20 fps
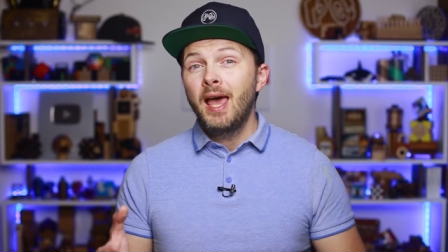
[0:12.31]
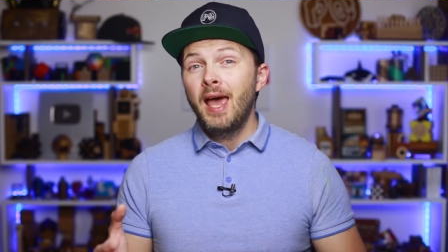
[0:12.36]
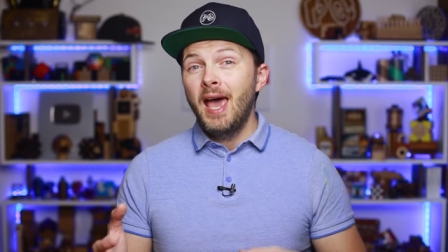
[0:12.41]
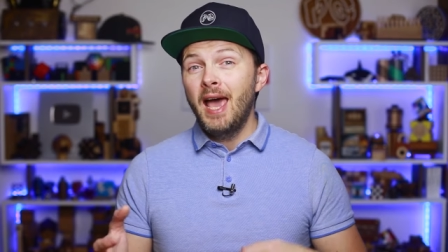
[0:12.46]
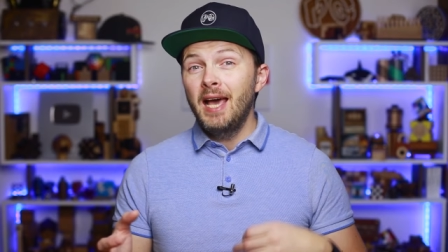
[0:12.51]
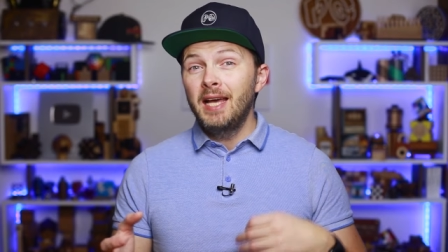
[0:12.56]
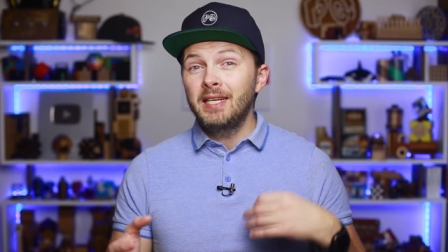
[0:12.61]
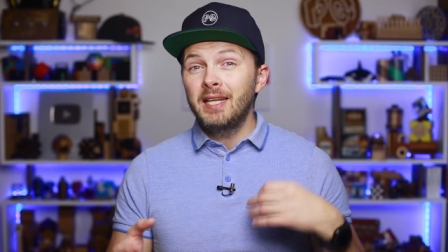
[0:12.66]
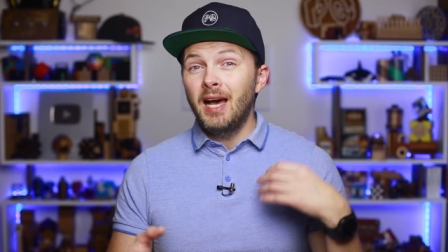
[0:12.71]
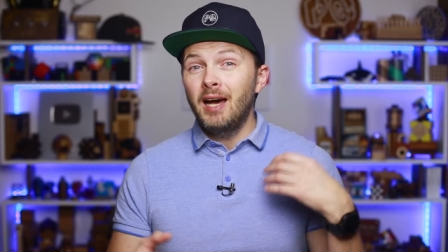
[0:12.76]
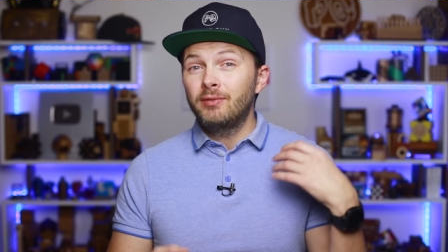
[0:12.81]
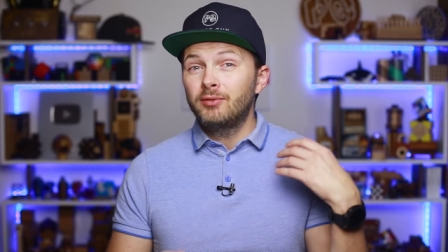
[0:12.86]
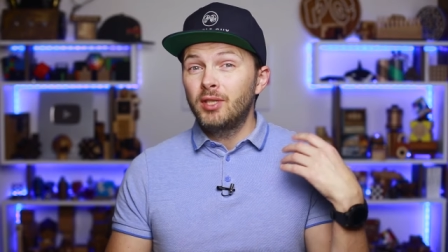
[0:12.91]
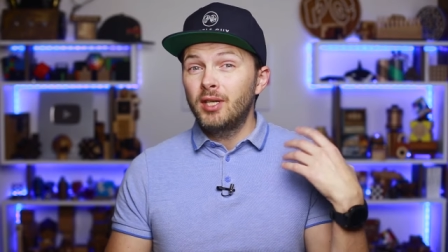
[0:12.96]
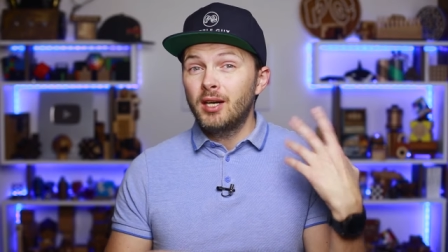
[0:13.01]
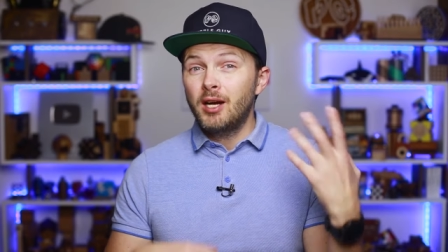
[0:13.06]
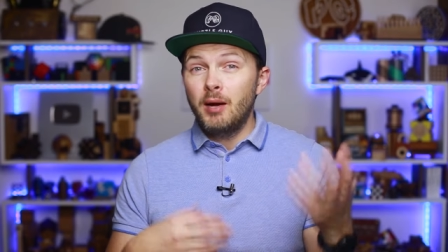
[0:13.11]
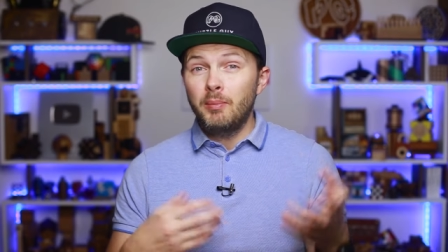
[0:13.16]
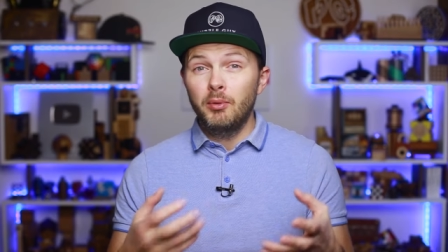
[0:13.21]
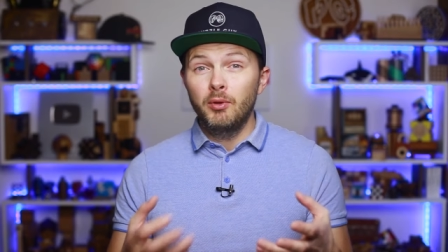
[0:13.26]
and
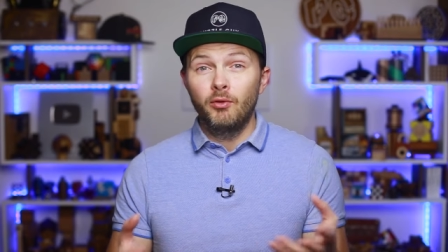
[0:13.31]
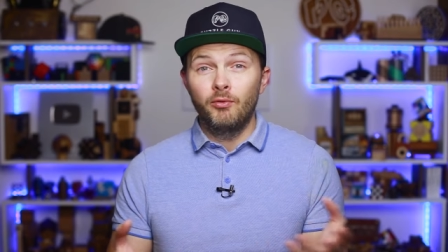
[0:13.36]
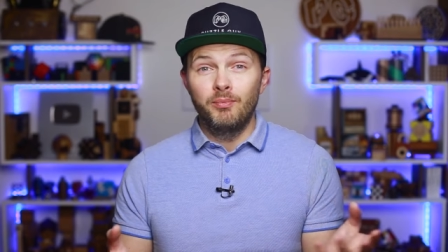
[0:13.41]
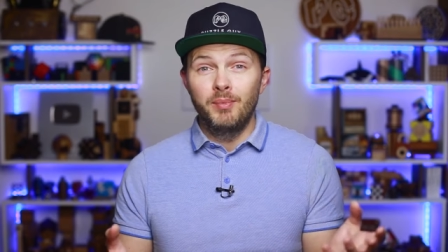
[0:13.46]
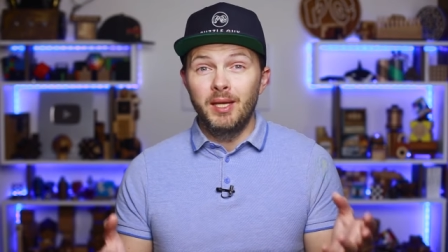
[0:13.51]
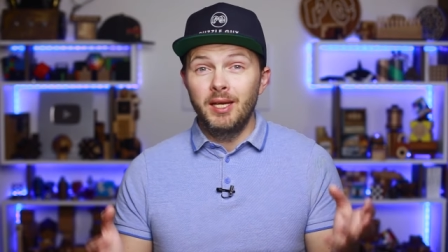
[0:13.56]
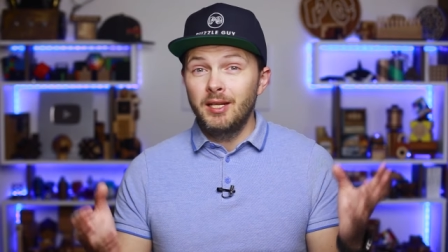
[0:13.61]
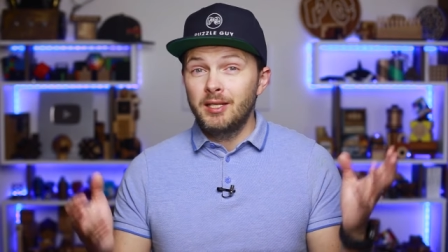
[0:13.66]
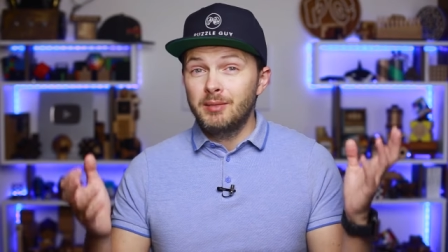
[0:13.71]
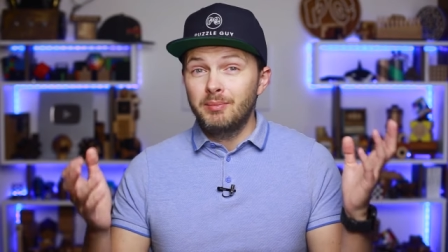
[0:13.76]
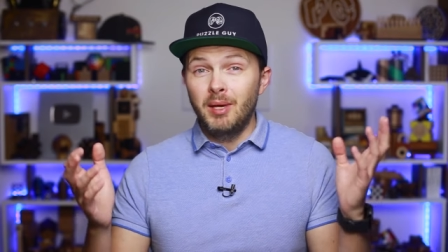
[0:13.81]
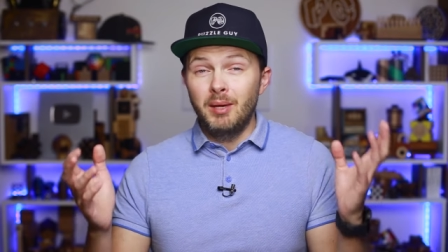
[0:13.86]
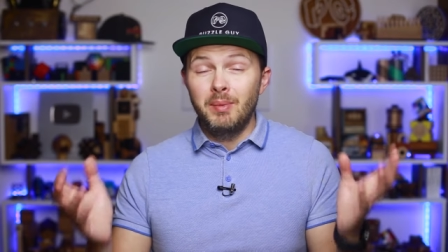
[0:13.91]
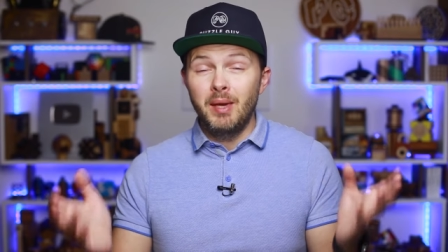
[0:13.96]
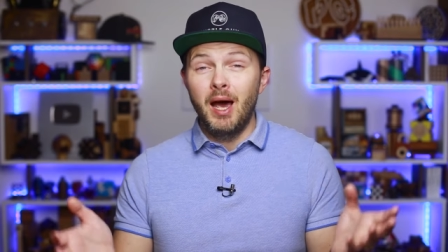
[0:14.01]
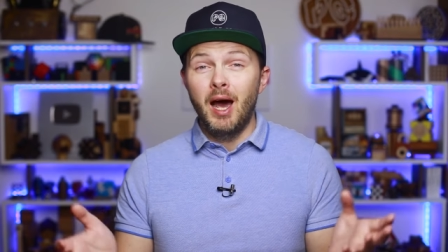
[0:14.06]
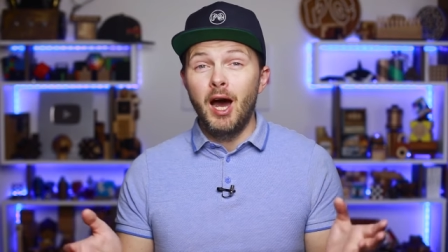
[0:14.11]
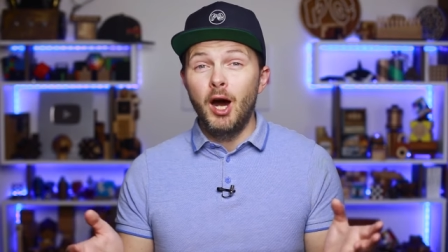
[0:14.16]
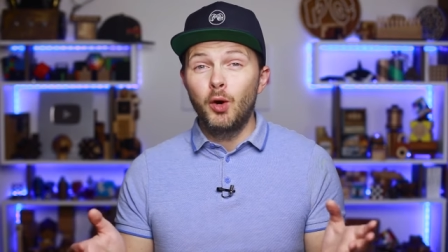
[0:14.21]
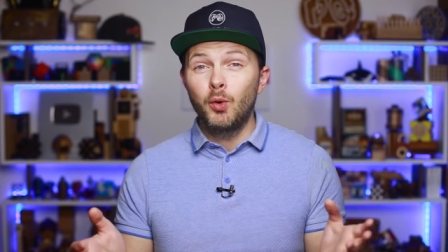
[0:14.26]
after a couple of minutes,
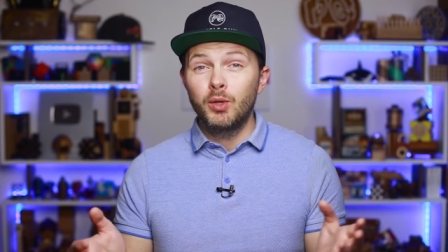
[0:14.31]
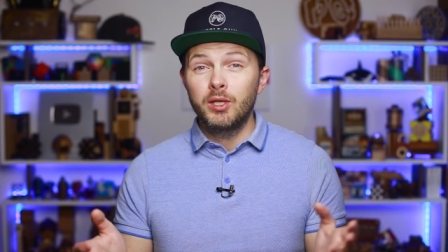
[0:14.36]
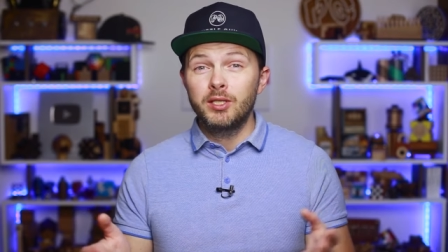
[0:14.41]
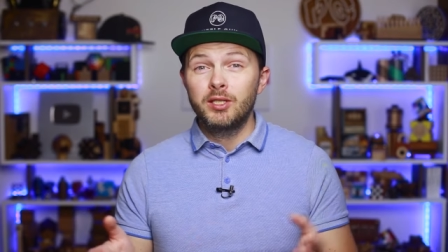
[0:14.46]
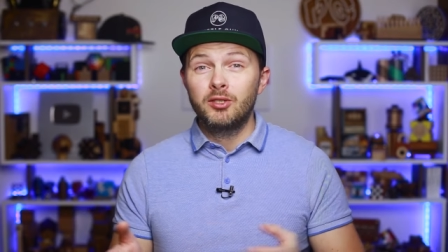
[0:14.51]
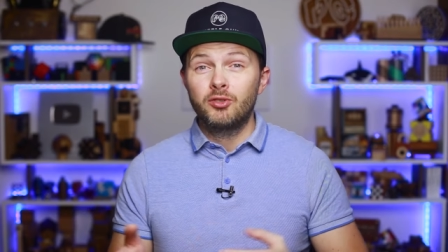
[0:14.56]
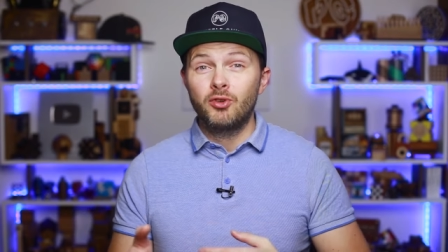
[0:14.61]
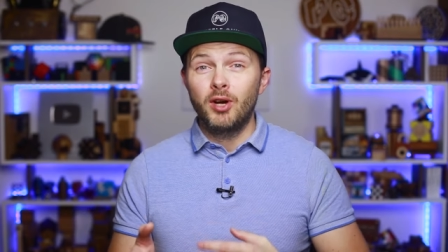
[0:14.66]
maybe hours